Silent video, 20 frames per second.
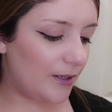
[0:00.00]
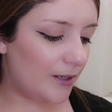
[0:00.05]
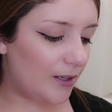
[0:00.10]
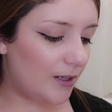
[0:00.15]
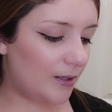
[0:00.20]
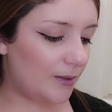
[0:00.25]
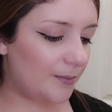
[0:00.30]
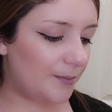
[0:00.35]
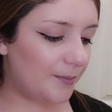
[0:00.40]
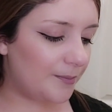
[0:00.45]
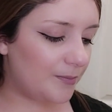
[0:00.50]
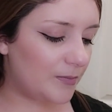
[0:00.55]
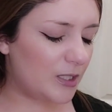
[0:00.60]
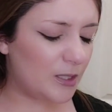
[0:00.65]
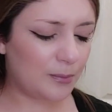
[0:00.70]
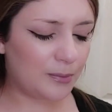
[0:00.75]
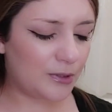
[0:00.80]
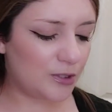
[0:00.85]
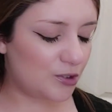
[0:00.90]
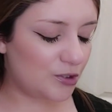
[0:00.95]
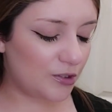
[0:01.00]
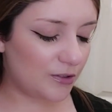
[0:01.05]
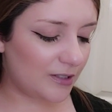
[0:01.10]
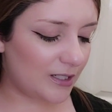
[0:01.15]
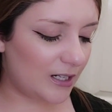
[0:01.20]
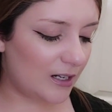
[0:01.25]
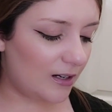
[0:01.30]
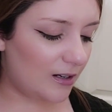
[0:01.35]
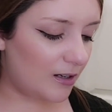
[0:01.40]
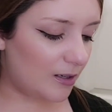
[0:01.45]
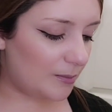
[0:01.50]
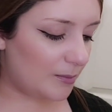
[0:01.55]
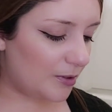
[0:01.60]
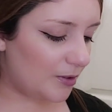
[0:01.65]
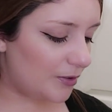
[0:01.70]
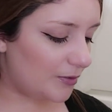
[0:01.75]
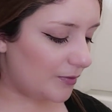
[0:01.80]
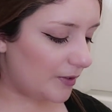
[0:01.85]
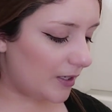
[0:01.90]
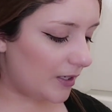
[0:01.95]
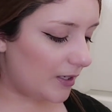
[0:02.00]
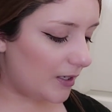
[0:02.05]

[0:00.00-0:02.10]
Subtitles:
To push, her arm off.